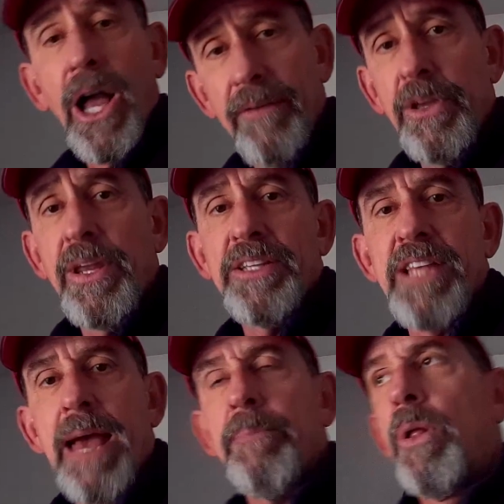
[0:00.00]
give you an
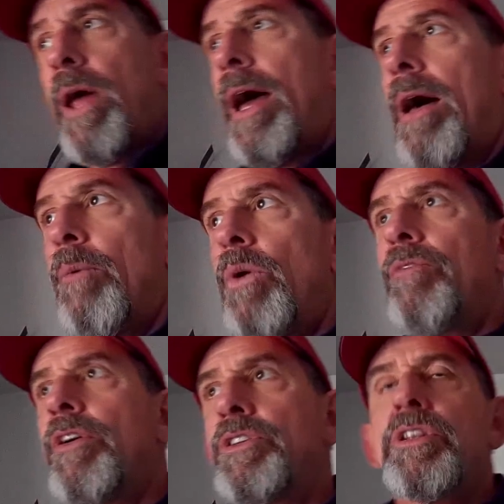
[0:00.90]
example. Well,
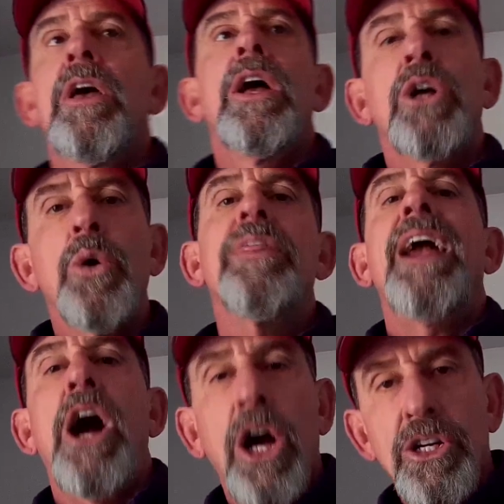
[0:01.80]
first, go to the
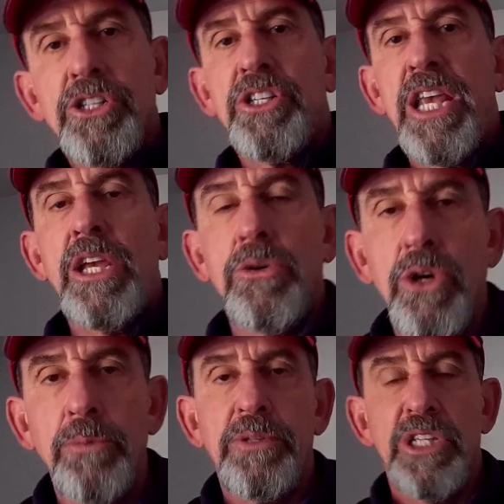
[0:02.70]
RC
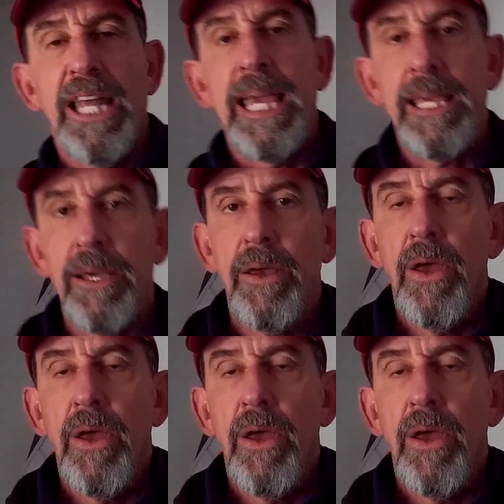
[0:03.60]
Group's link.